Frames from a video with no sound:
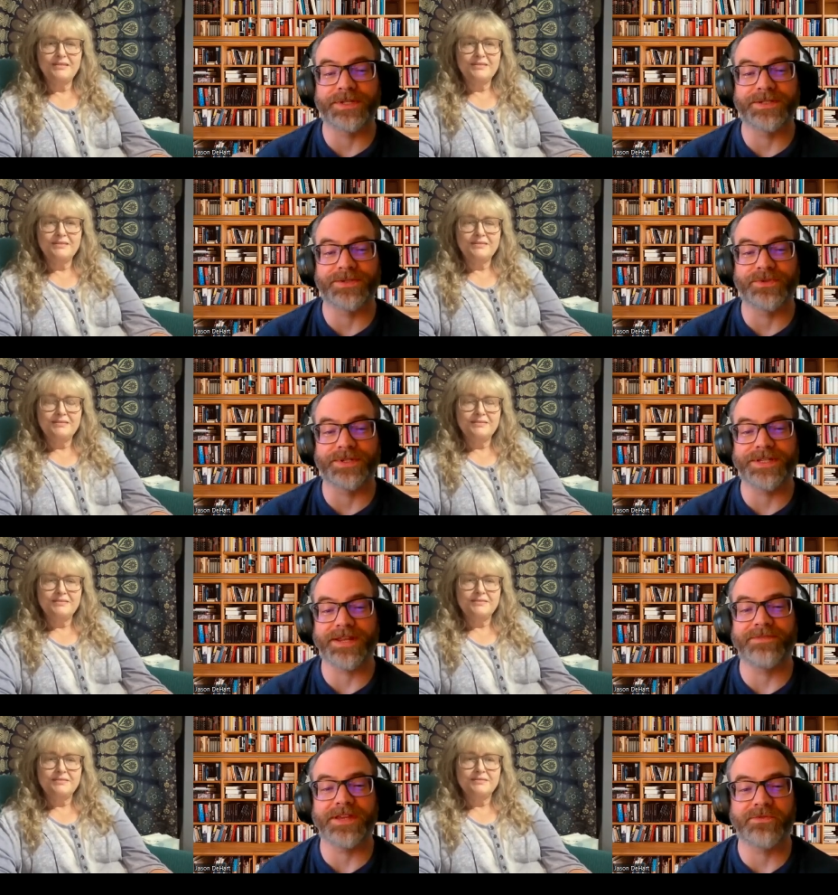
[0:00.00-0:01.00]
Speaker 1: or we can sort of
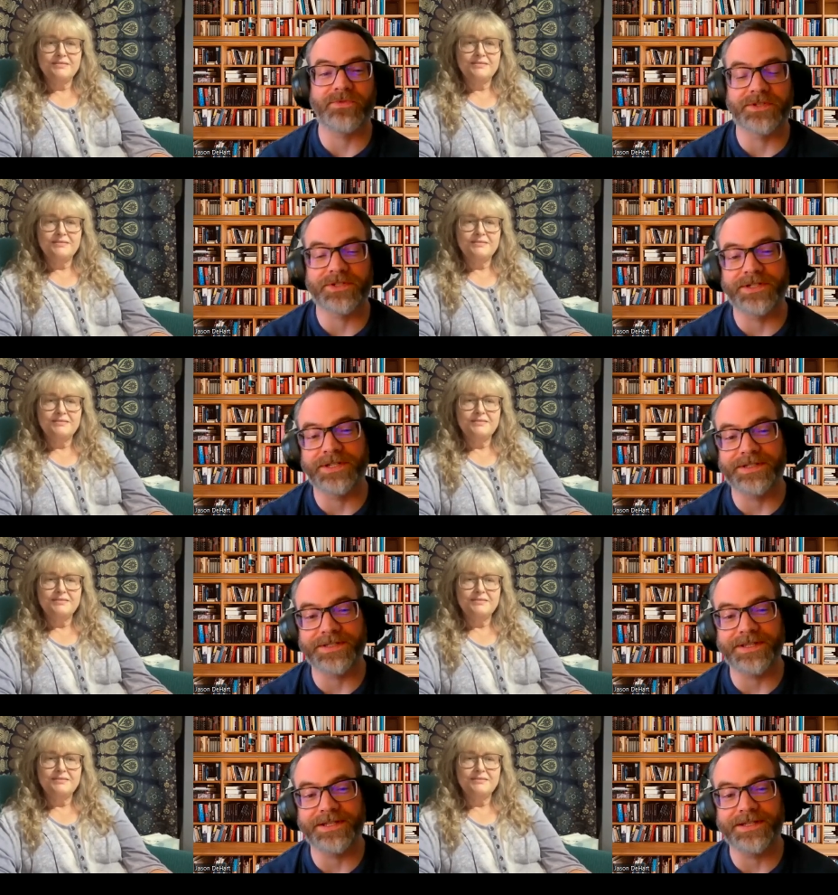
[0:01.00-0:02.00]
save that question
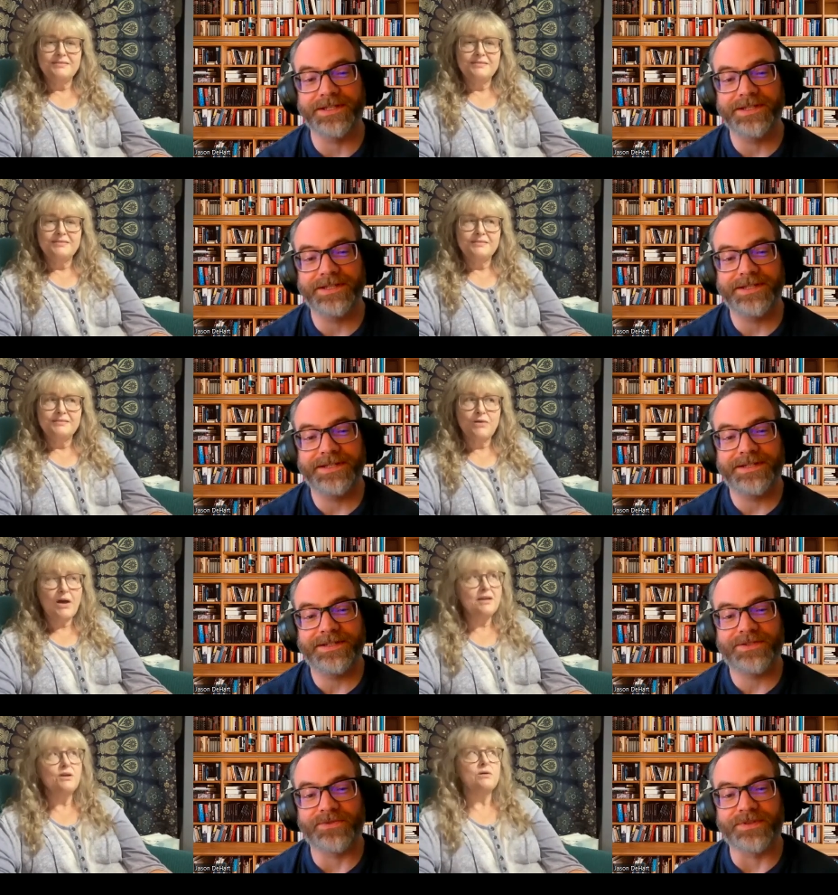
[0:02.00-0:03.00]
as the
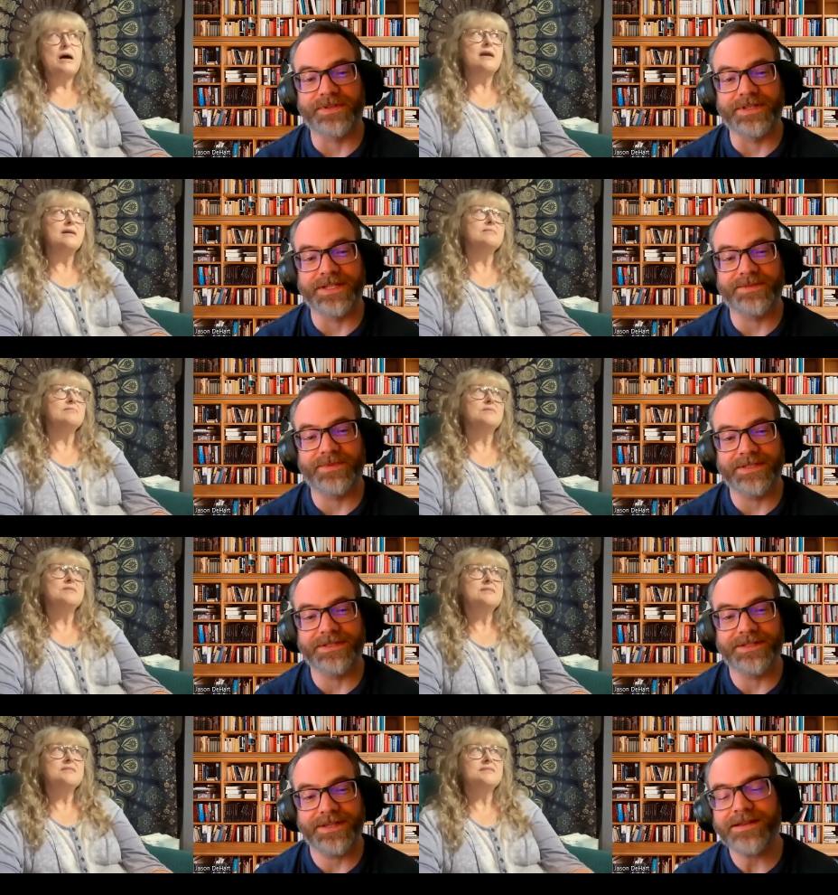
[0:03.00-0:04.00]
well, I can go. I can
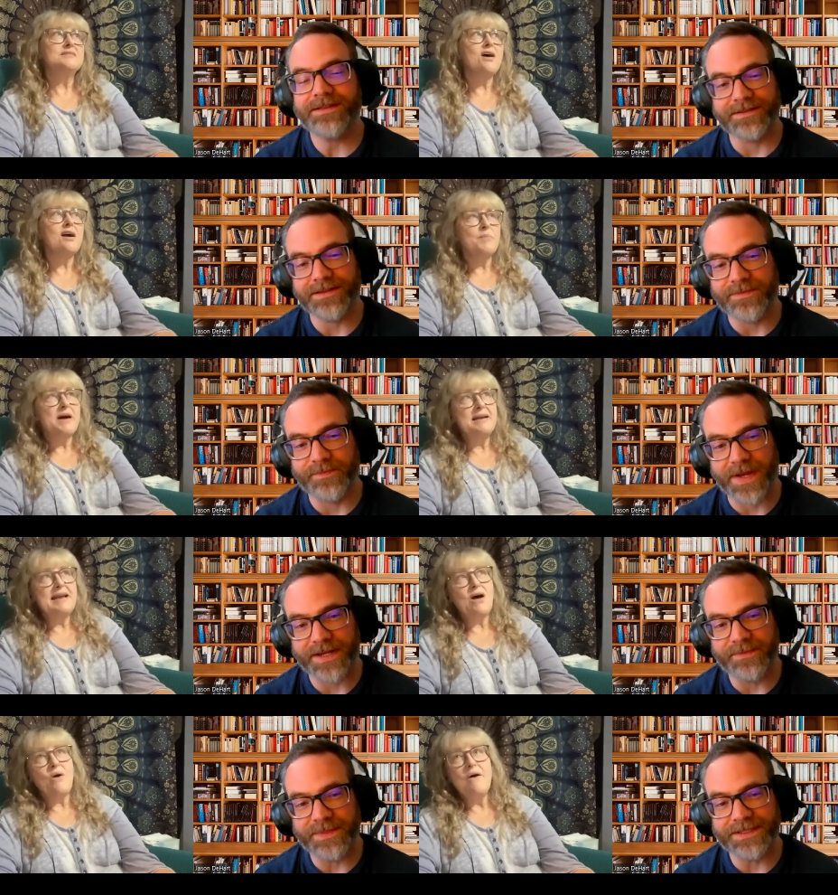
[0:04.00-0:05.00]
piece. Yeah, talk yeah, about it
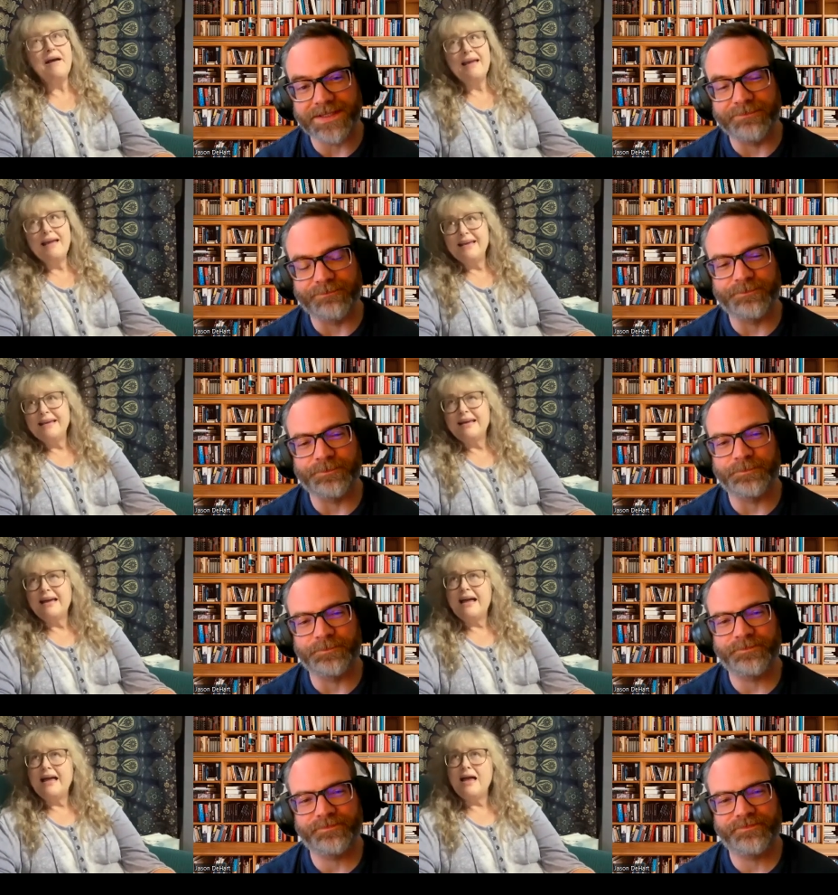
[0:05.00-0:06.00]
now.
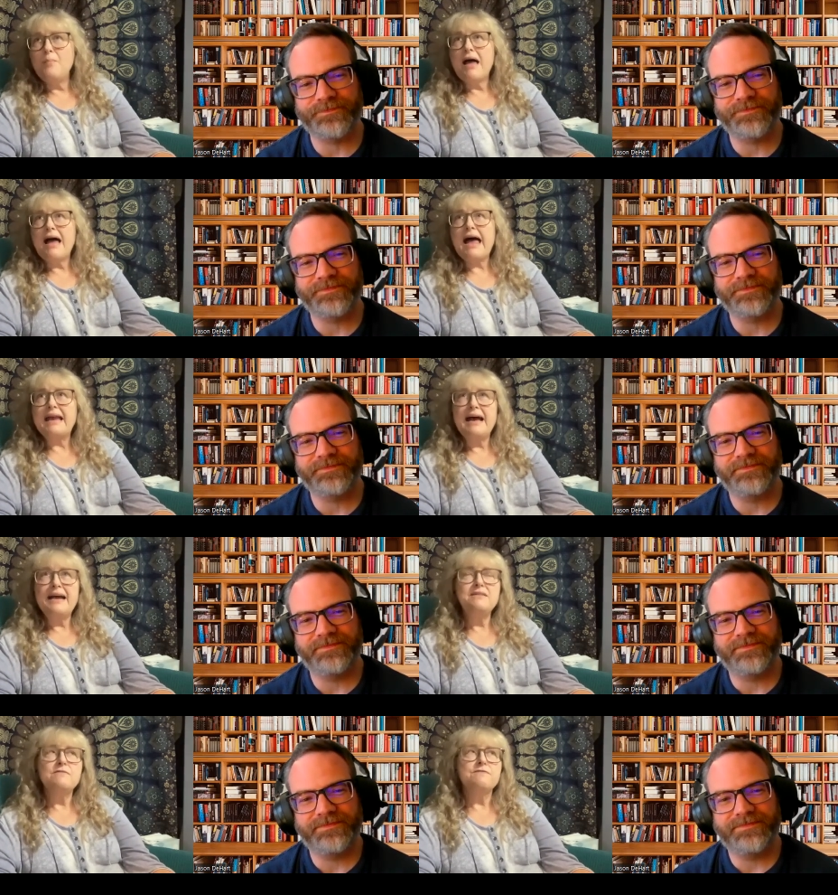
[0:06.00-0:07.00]
Speaker 2: Um, I
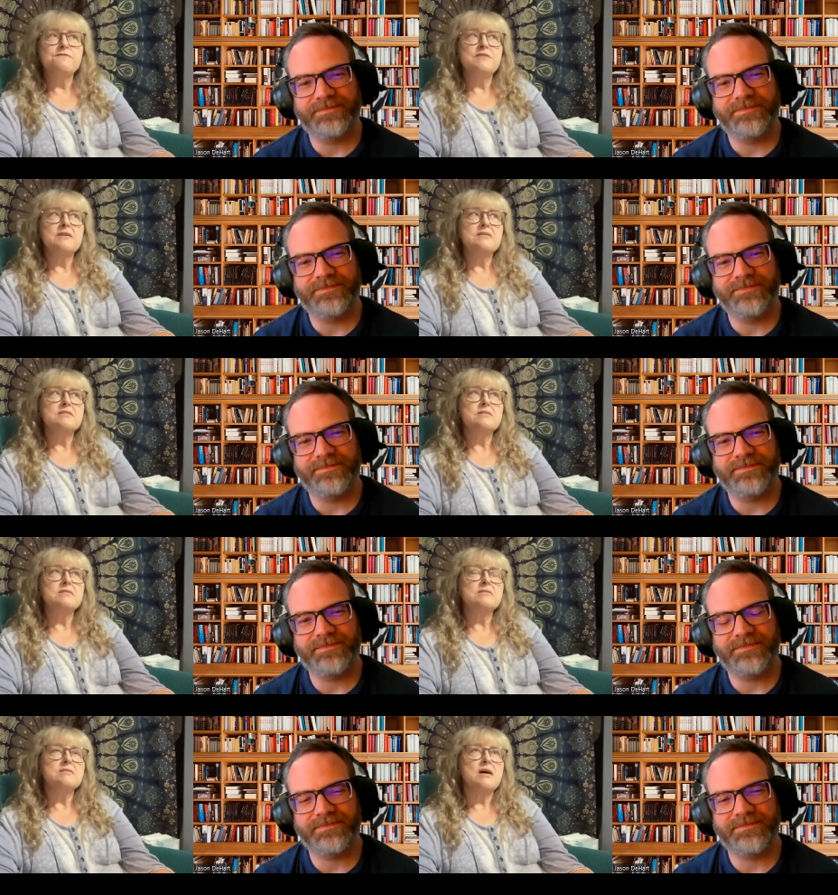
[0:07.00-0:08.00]
kind of
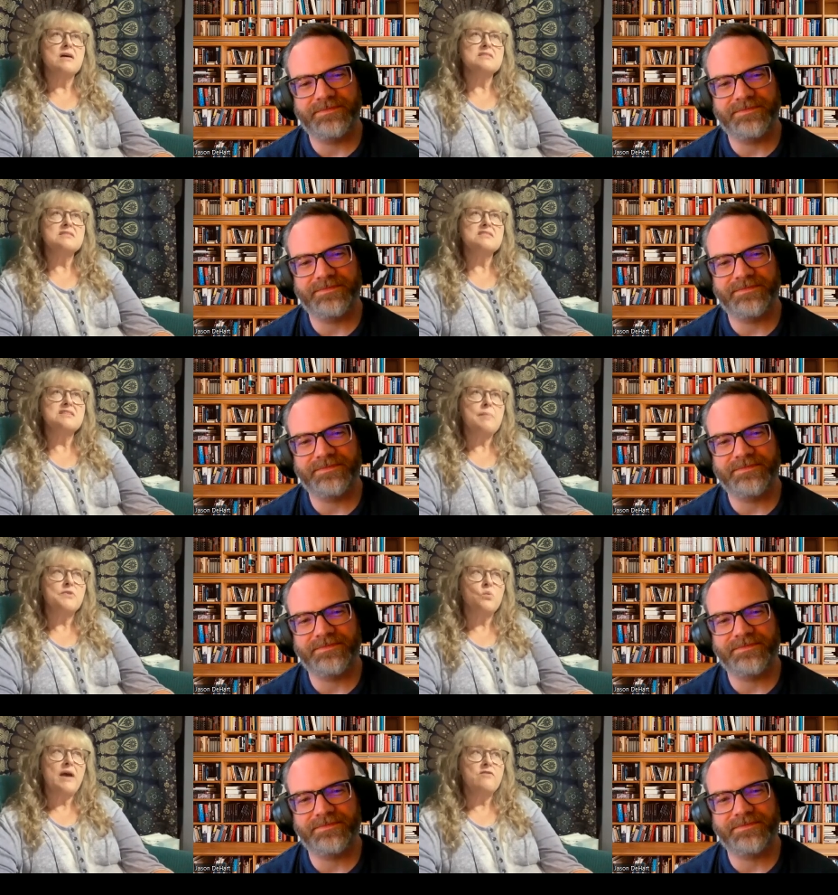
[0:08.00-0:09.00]

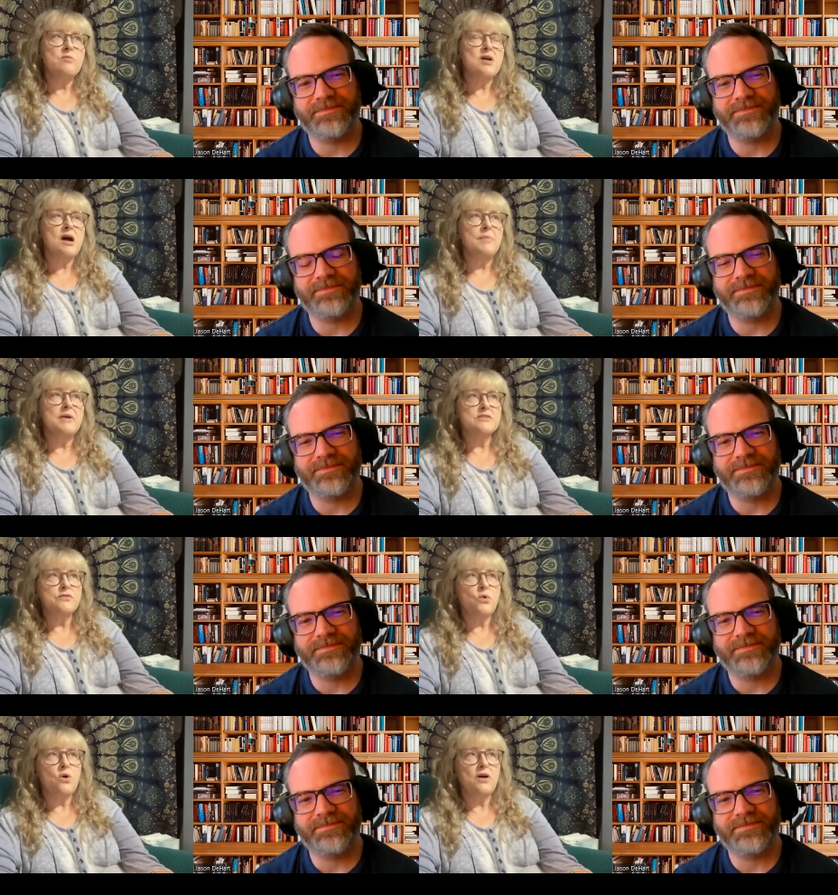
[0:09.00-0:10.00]
stepped away from comics
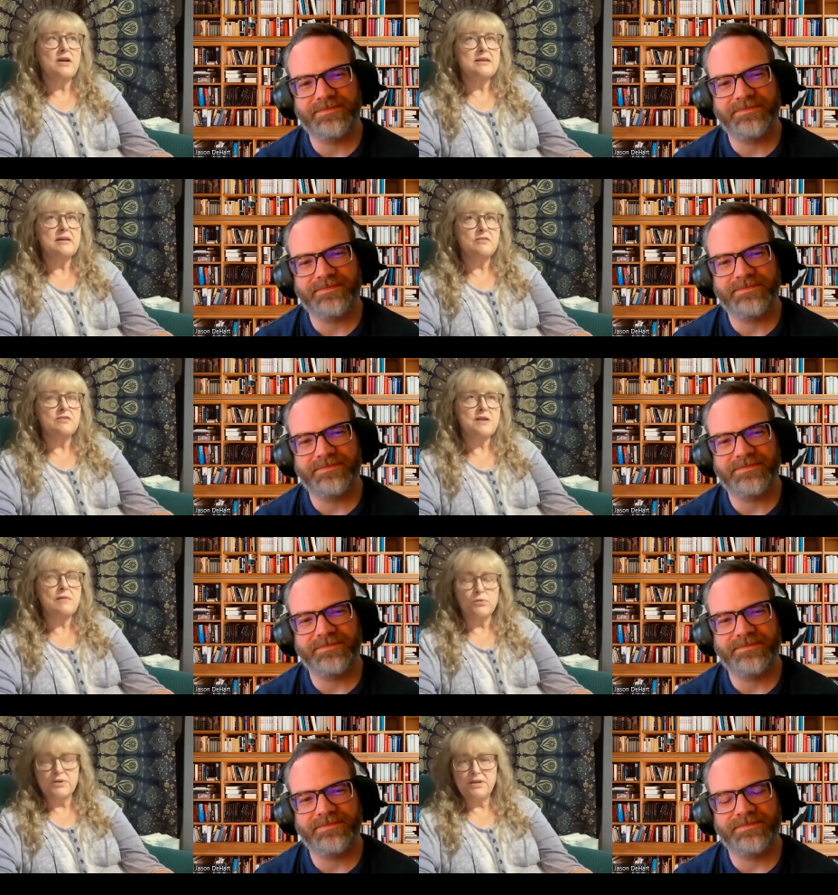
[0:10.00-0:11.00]
for uh,
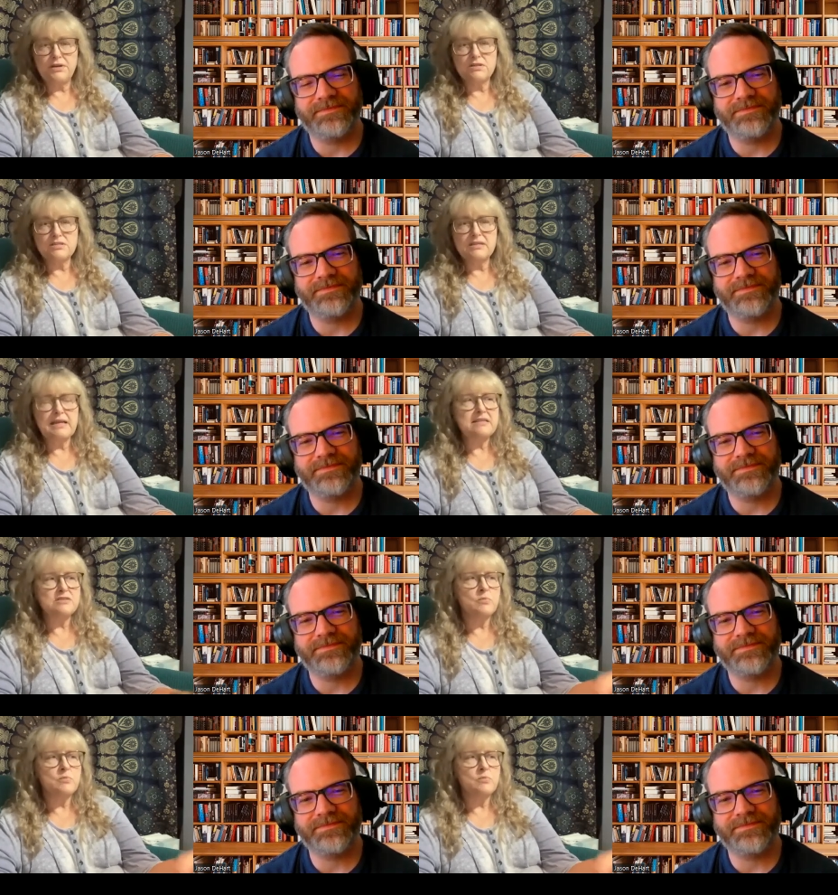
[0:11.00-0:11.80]
several years. Not